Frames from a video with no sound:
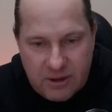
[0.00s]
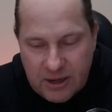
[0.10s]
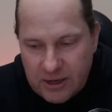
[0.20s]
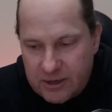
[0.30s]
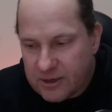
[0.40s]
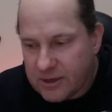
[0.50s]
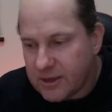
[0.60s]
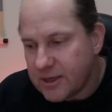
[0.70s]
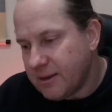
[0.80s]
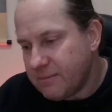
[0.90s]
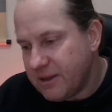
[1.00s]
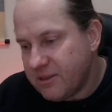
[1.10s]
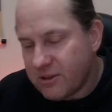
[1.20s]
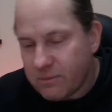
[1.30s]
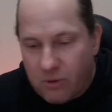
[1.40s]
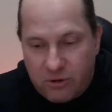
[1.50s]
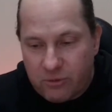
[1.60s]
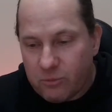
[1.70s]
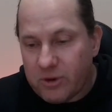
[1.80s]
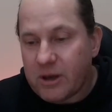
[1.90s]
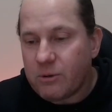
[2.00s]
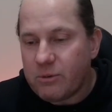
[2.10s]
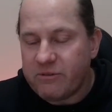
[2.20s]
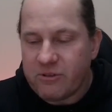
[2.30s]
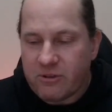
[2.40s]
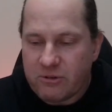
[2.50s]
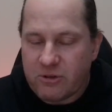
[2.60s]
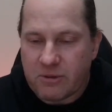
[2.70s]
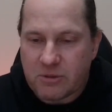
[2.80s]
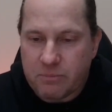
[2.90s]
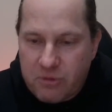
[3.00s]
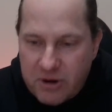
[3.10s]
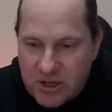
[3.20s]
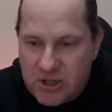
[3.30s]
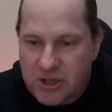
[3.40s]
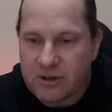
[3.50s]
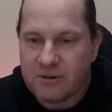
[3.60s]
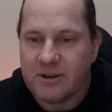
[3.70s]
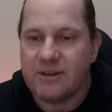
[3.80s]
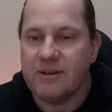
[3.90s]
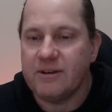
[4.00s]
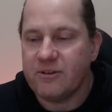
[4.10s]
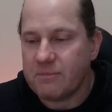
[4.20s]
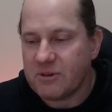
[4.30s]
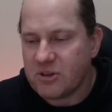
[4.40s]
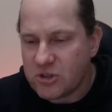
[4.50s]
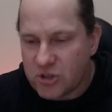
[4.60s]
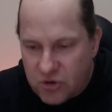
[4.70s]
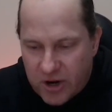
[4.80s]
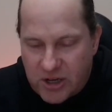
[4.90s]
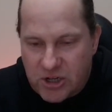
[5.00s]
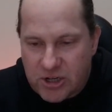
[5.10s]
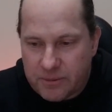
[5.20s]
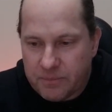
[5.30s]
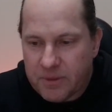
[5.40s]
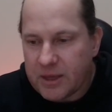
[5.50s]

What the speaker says: And in this modern world with so much pressure and so much distraction,